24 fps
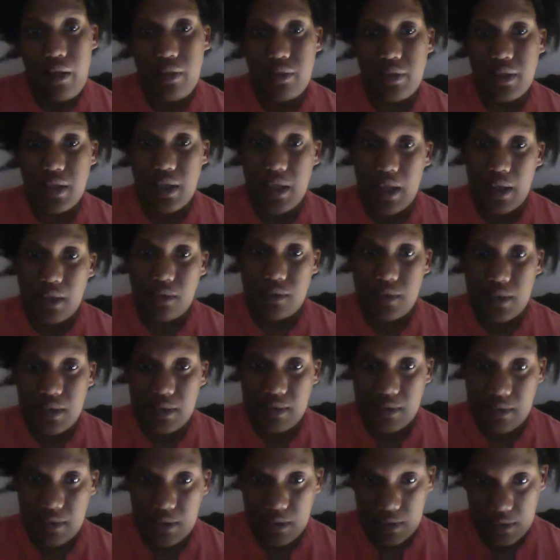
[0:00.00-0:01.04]
the
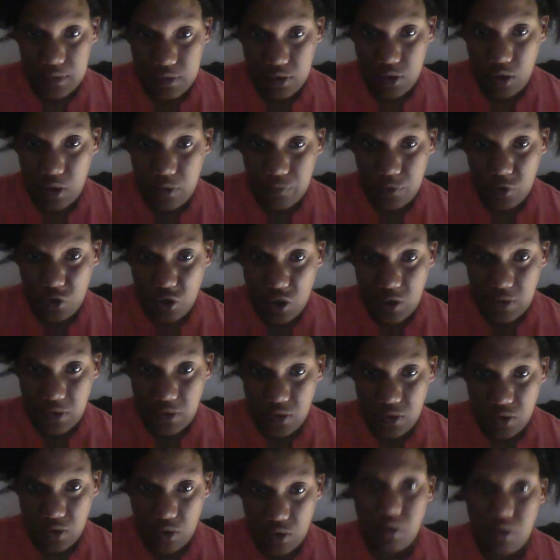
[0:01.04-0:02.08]
existence of
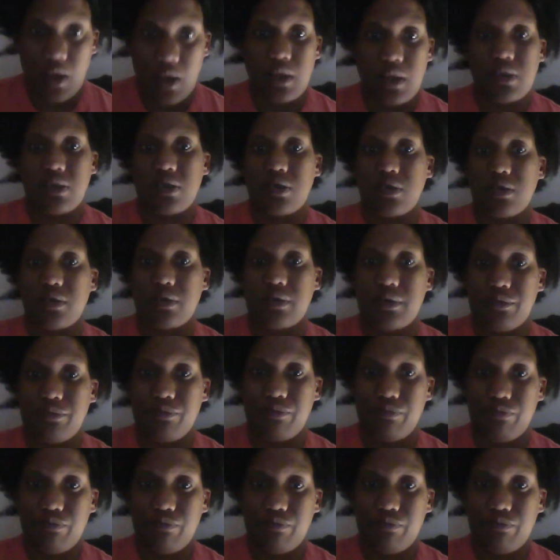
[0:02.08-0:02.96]
Jesus Christ,